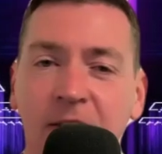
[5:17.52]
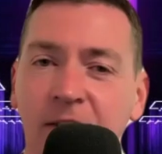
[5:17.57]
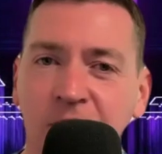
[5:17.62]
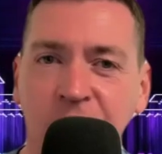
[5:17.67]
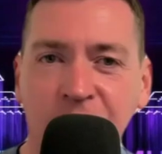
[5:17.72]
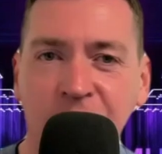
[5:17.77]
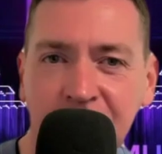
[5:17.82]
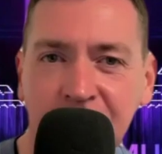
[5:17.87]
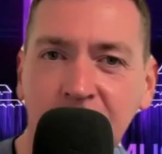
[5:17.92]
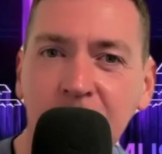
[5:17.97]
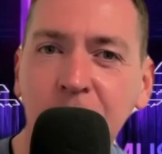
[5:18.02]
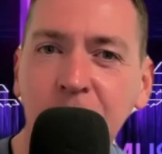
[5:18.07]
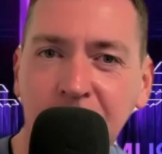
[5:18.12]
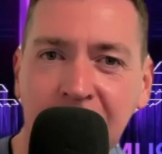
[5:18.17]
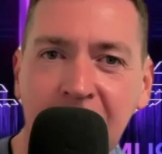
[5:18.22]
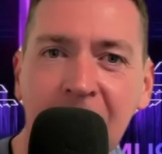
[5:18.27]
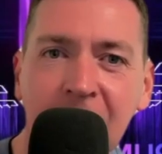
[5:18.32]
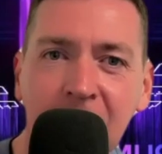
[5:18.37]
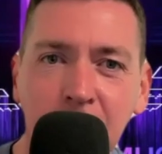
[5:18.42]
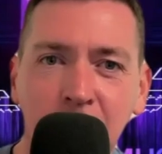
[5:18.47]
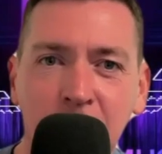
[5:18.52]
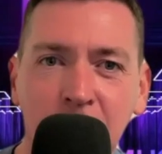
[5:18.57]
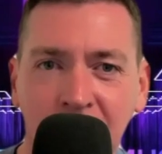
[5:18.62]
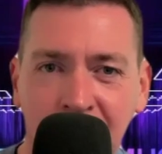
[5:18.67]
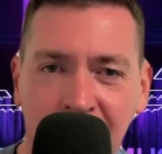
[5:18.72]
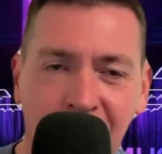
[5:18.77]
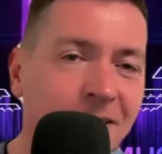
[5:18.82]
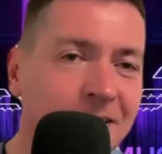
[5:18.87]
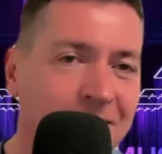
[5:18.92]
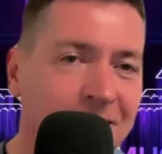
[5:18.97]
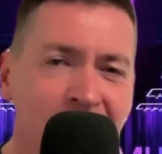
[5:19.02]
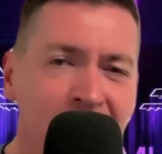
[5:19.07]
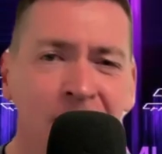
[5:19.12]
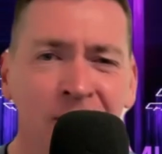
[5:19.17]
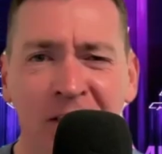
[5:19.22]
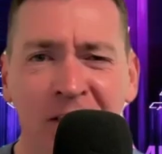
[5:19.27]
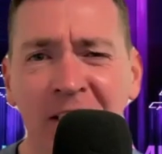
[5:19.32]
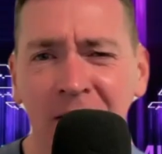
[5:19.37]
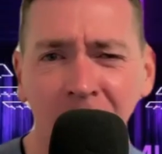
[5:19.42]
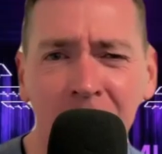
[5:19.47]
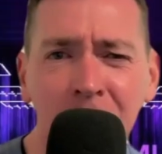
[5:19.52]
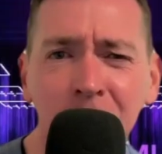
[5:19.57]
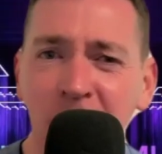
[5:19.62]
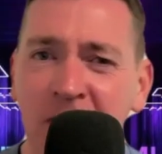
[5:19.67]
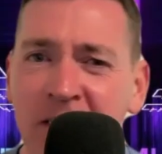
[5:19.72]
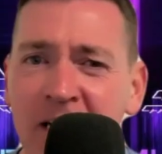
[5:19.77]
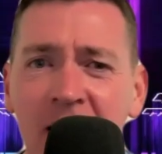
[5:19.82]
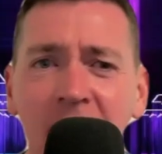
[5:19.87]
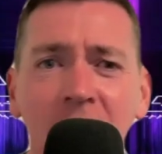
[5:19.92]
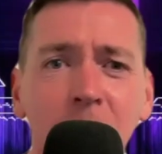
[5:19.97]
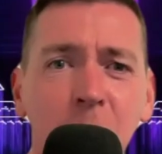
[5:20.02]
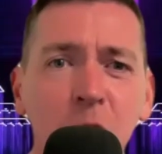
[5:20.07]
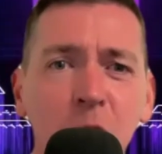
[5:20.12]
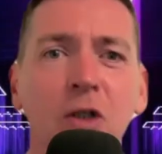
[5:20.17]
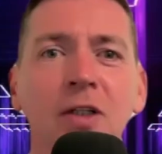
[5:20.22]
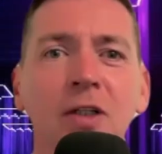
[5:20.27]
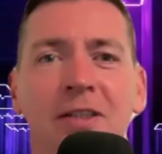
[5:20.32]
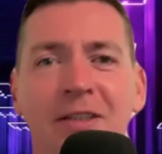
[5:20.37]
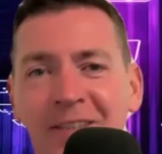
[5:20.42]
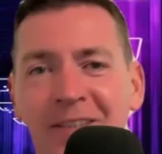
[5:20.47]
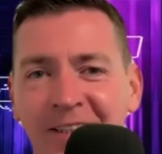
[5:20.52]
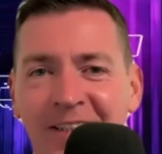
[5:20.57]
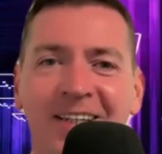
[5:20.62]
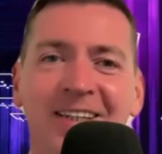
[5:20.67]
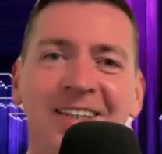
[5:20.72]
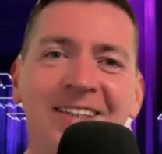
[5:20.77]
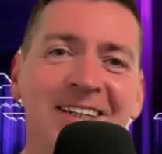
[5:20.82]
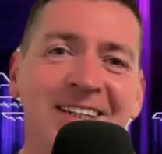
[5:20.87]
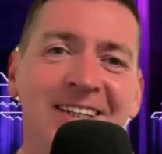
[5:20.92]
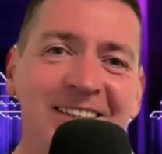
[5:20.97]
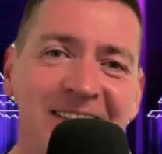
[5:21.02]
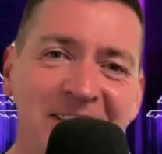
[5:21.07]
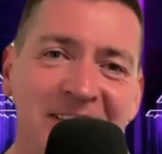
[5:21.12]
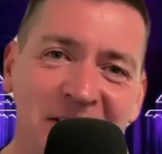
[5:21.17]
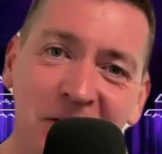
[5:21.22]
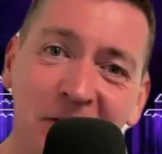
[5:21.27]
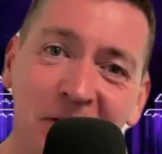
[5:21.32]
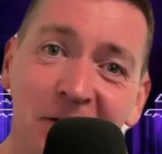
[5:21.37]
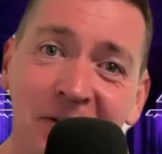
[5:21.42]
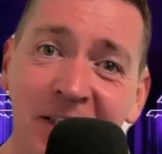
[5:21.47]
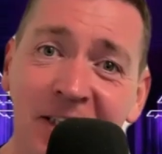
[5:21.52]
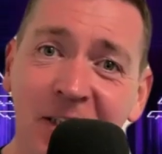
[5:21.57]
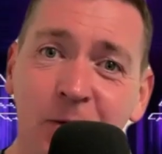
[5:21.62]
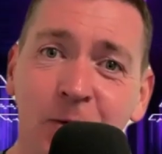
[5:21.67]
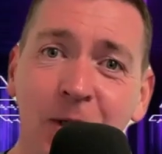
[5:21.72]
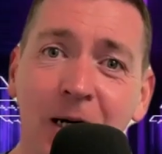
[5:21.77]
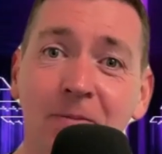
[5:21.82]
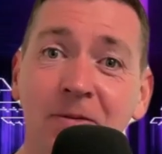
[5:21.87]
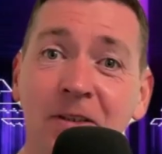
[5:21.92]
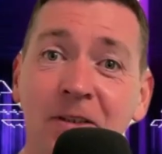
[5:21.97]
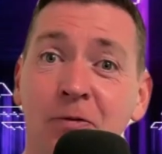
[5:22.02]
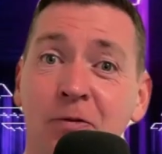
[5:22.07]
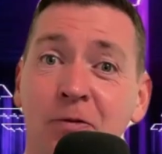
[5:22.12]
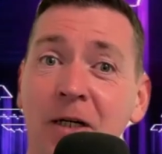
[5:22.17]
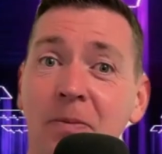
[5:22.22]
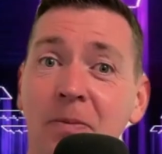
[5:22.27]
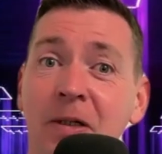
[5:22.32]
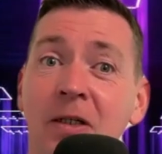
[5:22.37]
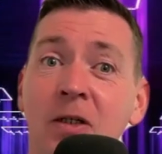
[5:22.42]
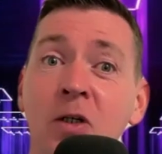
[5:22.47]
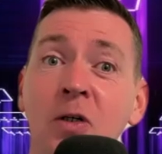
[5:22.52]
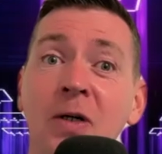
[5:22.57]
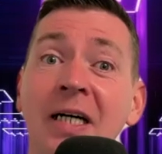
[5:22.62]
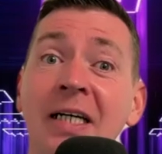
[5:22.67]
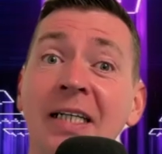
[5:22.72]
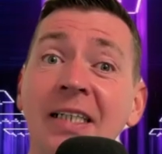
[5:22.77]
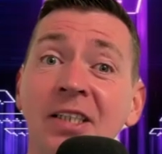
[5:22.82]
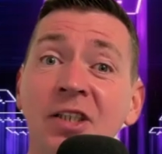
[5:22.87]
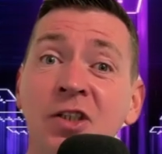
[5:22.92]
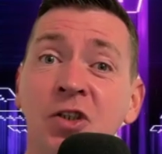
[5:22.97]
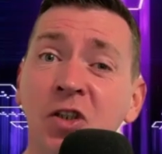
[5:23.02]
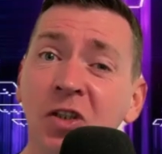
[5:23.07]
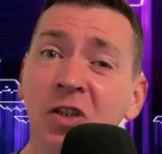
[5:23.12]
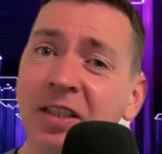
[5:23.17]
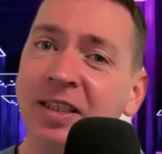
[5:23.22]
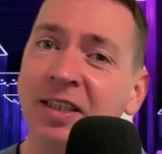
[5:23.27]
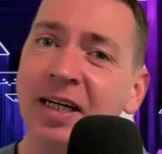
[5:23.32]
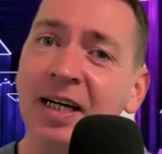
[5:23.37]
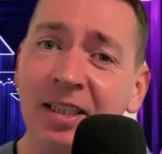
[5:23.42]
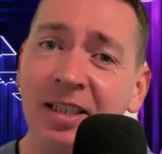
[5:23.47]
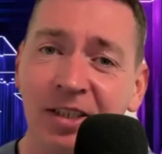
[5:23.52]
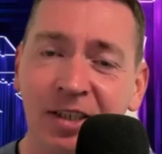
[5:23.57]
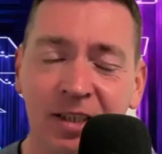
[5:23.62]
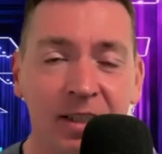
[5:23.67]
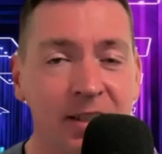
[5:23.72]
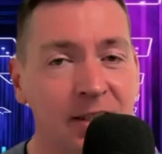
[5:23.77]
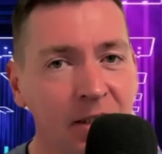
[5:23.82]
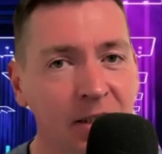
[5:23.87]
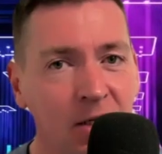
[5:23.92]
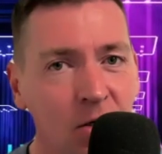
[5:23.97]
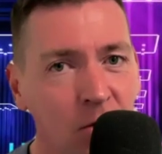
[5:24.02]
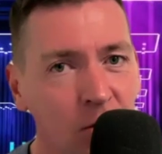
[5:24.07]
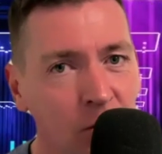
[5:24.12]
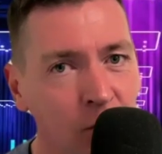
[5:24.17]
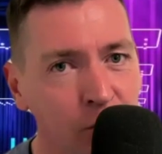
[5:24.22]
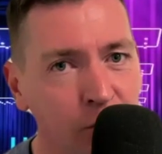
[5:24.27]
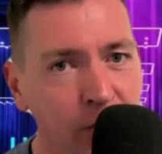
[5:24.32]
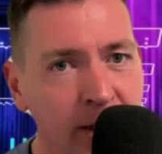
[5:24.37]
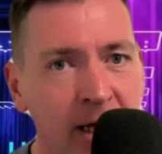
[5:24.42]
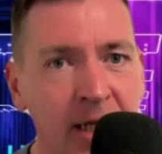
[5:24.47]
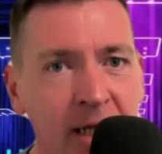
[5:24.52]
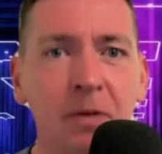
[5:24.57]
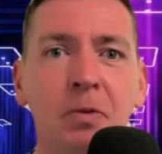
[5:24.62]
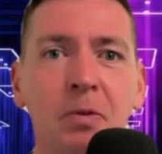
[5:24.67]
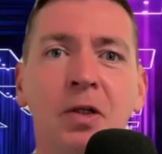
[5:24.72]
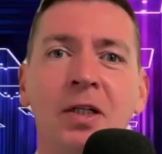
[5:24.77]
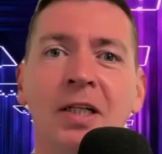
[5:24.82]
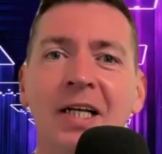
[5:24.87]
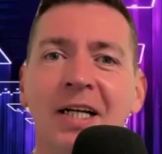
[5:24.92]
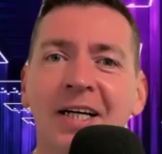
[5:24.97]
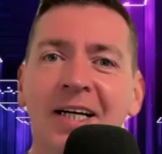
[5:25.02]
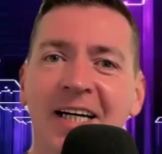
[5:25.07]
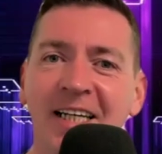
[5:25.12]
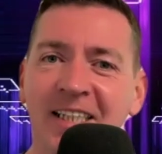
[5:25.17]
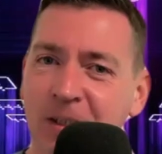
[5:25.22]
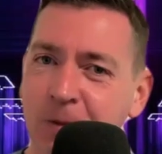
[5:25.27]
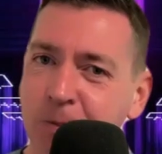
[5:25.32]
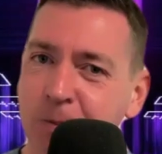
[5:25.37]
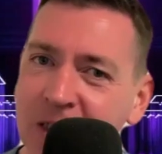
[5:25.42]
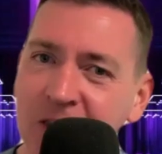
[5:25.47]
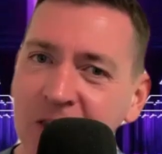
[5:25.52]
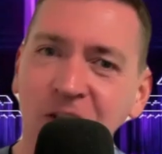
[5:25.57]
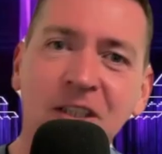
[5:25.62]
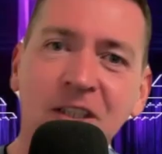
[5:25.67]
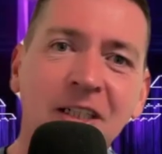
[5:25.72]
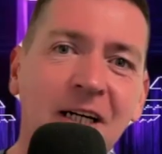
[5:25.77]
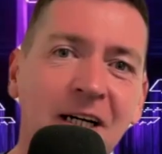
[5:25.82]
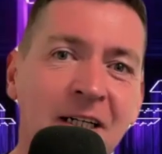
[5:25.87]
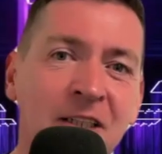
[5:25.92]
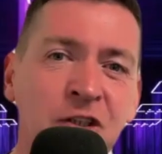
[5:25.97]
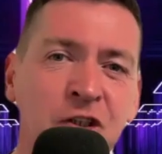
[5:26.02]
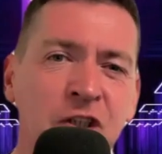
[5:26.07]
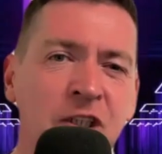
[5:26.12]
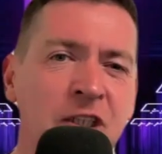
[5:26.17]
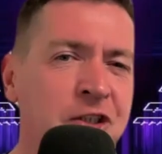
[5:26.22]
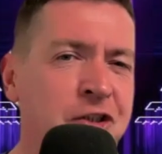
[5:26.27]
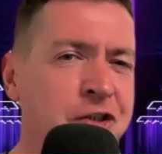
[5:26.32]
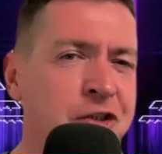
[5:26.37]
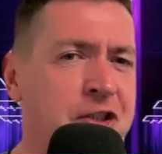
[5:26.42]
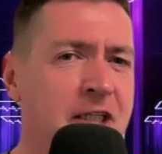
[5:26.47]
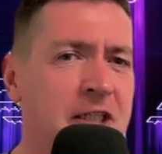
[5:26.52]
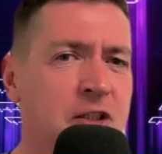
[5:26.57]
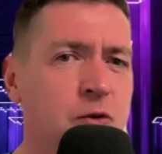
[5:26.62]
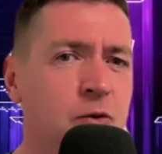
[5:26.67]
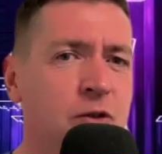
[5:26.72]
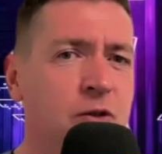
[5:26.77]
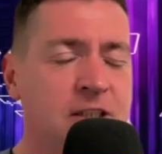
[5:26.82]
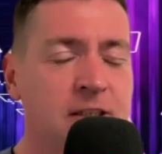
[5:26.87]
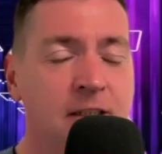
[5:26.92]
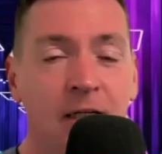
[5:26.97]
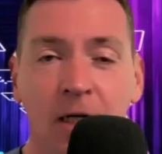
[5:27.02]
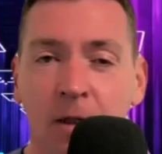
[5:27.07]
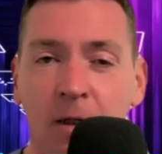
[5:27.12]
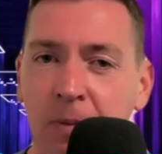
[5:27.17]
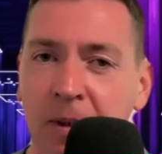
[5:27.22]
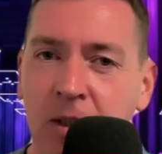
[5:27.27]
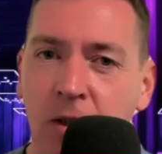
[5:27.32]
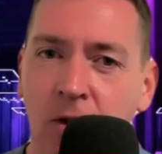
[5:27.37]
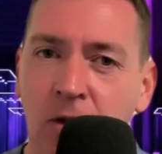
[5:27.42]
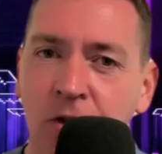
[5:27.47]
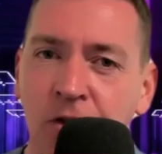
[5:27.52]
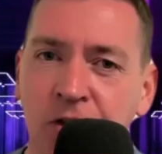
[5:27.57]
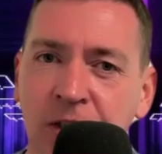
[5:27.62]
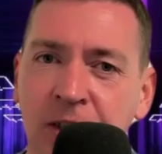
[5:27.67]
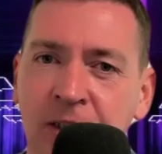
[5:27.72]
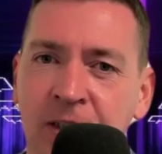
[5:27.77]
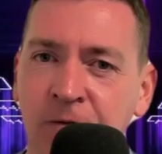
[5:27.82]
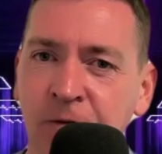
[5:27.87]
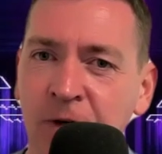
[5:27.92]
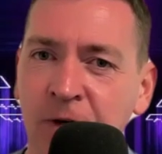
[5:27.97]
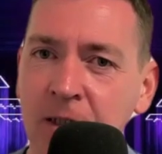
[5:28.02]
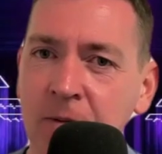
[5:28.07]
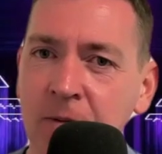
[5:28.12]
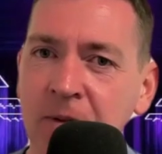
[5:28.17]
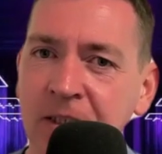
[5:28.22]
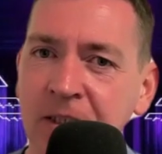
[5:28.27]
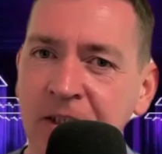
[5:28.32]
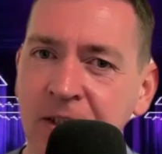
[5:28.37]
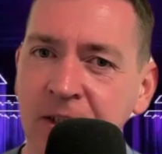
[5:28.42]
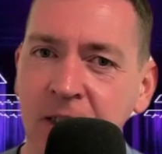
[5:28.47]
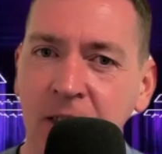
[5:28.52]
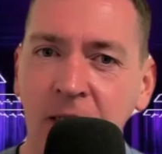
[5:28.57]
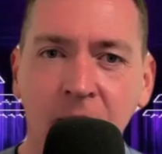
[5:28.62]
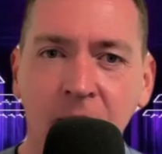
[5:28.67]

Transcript: She's unforgettable. She's unforgettable. The song describes a female who is, you guessed it, unforgettable, especially as she is dangerous because she's venomous.